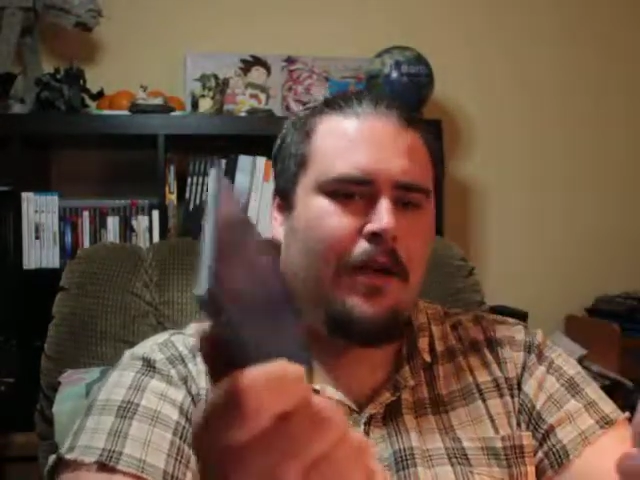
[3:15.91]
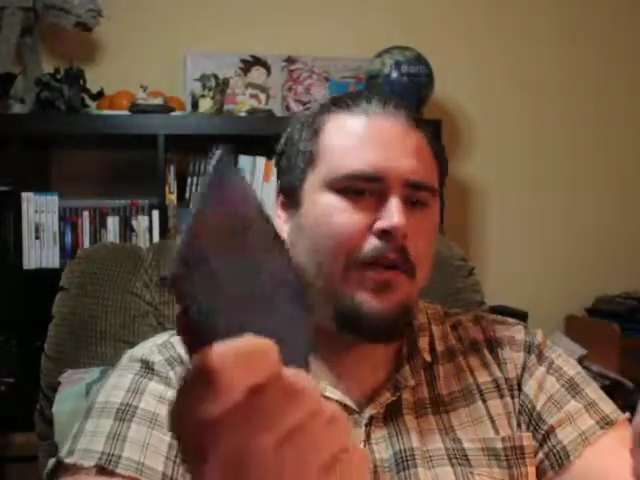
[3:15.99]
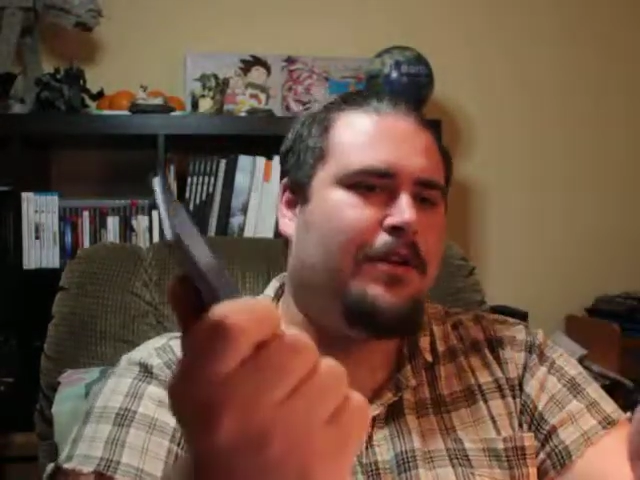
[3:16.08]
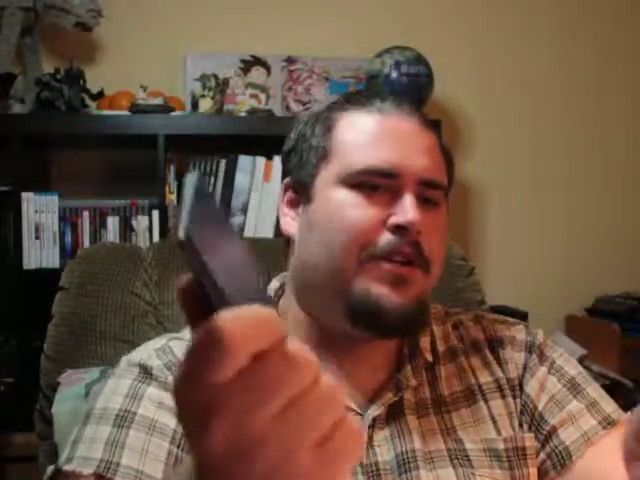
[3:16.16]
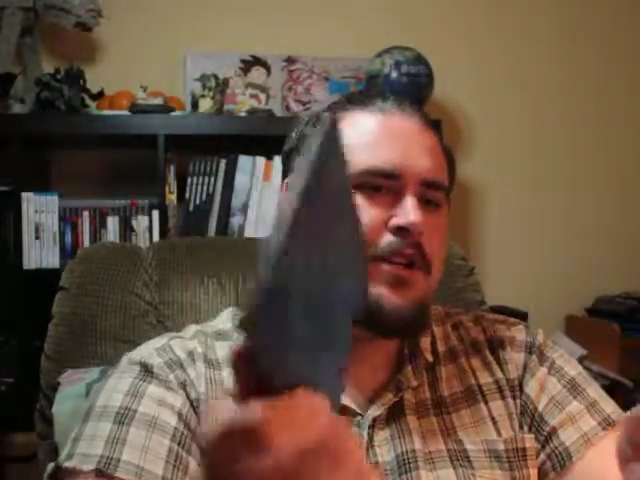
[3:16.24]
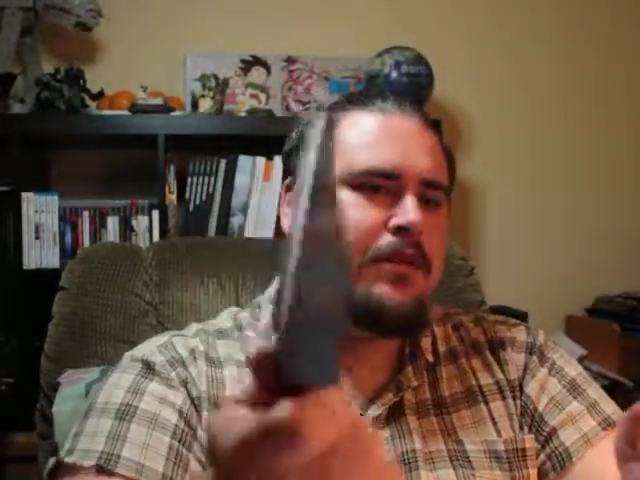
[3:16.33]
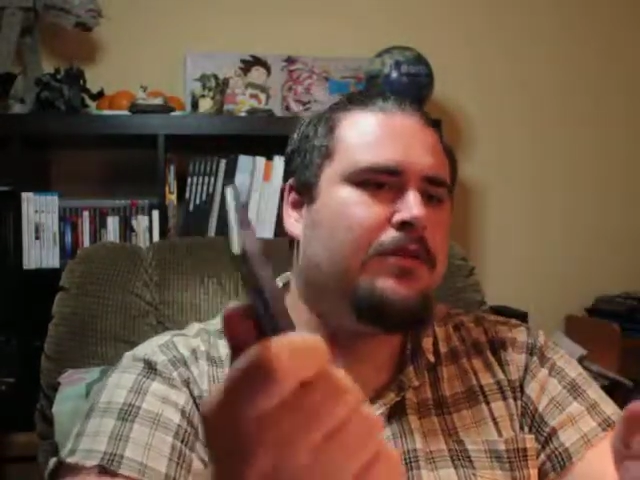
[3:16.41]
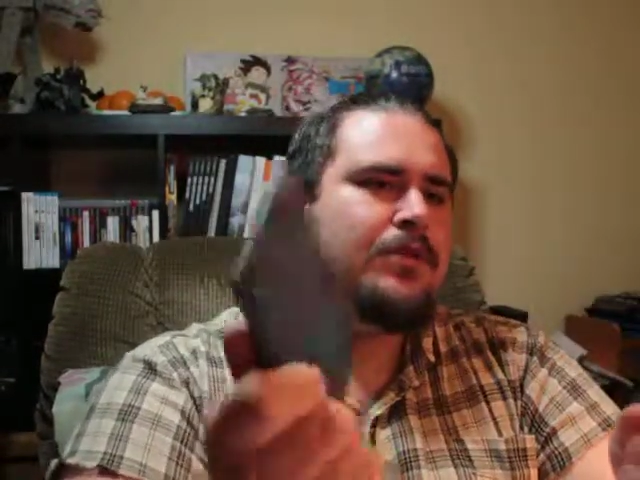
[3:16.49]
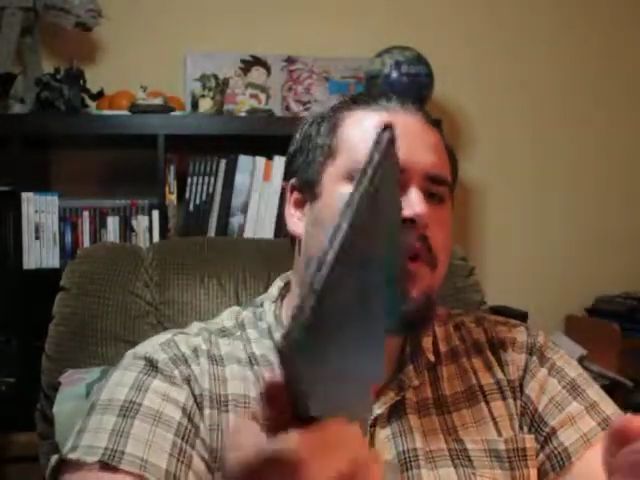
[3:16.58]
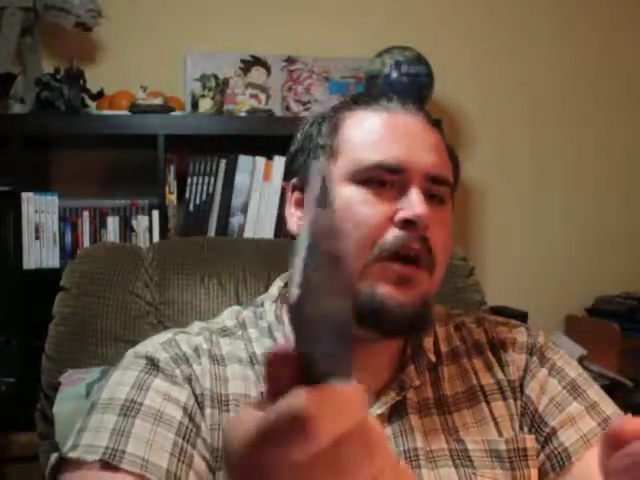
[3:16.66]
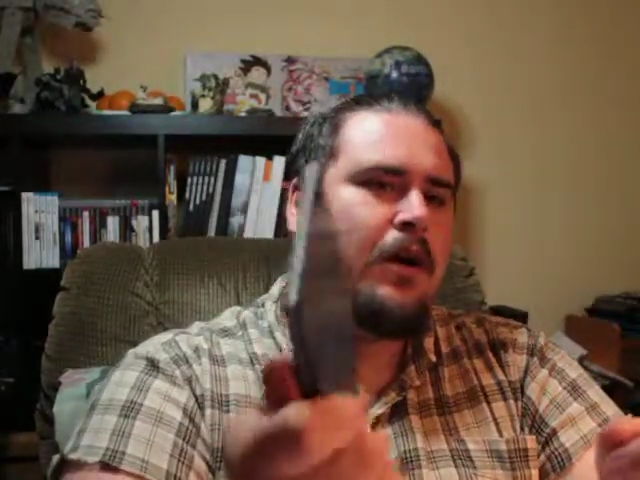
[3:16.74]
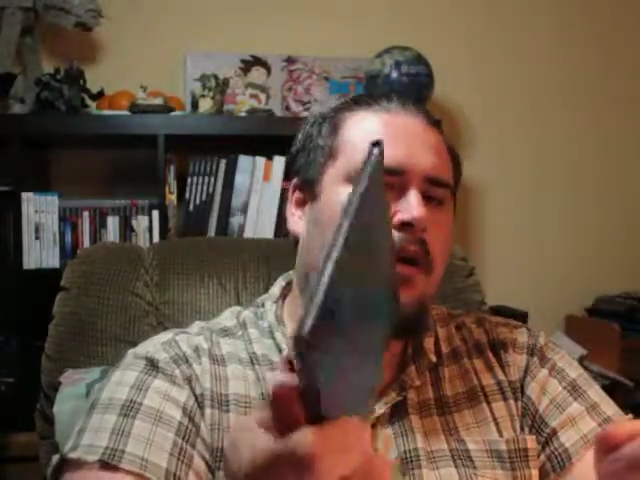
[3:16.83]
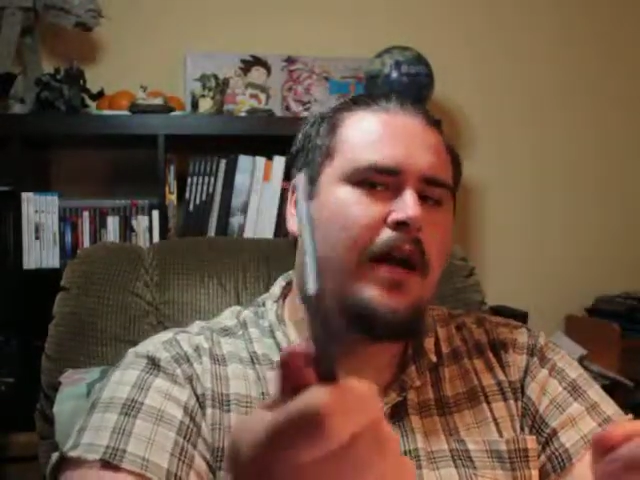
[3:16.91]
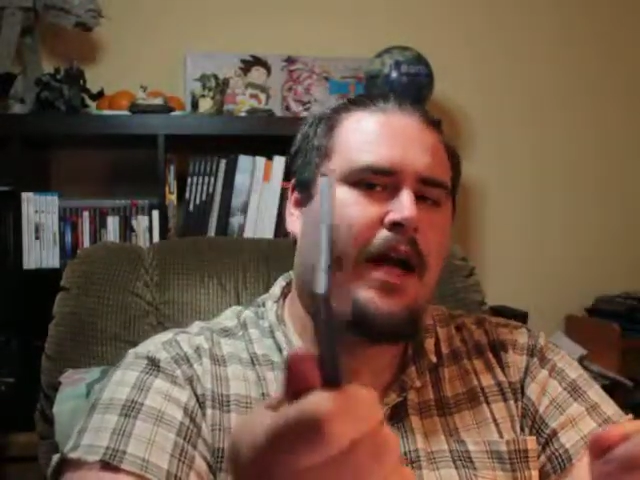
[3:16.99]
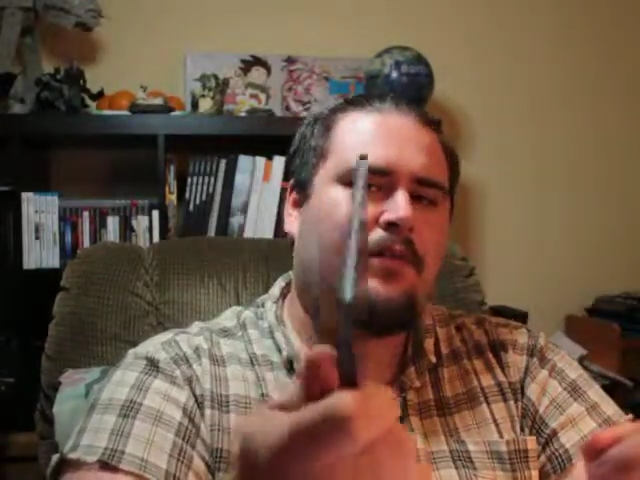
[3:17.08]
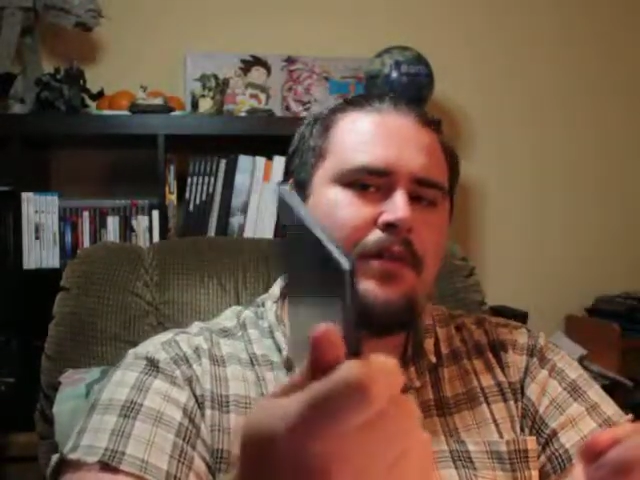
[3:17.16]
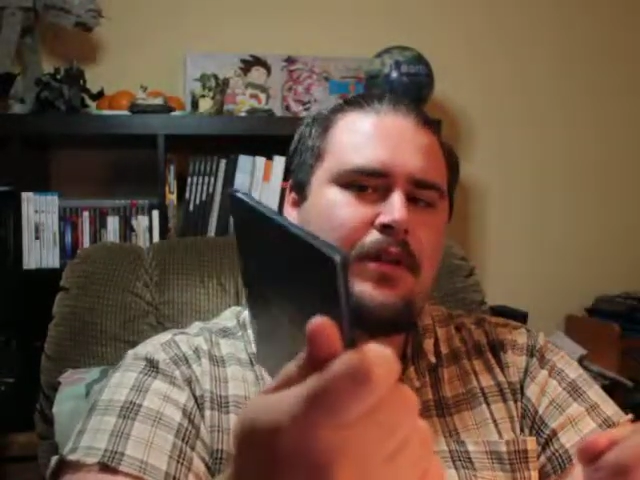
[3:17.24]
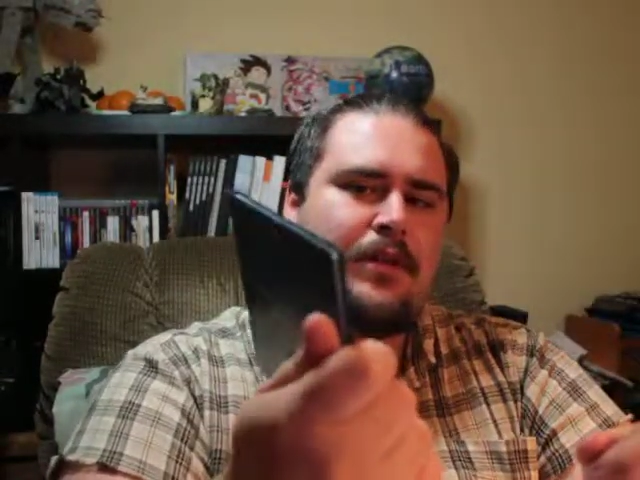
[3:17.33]
Your children are going to
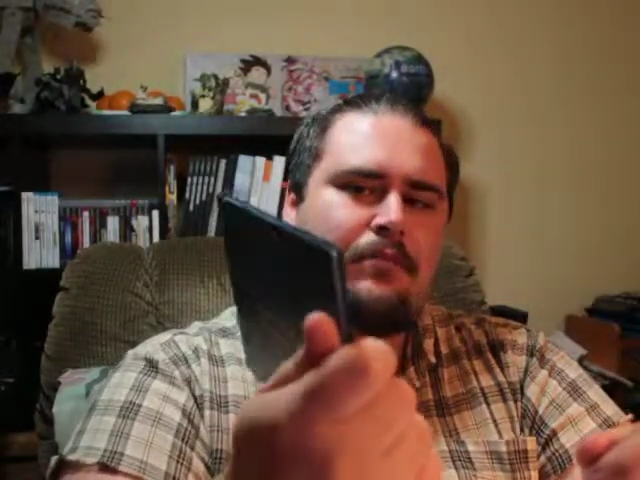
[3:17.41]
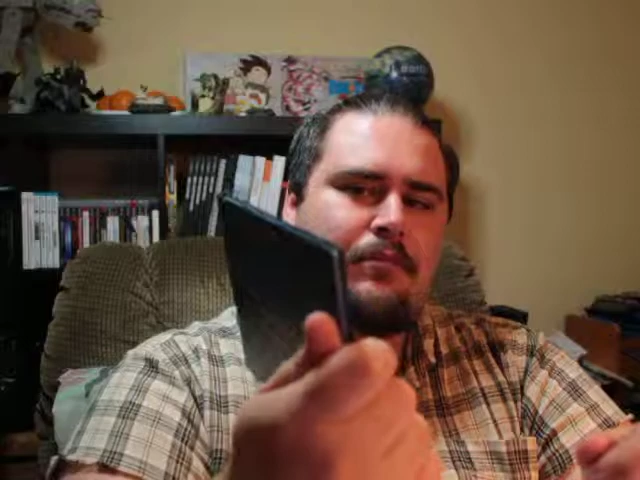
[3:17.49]
have a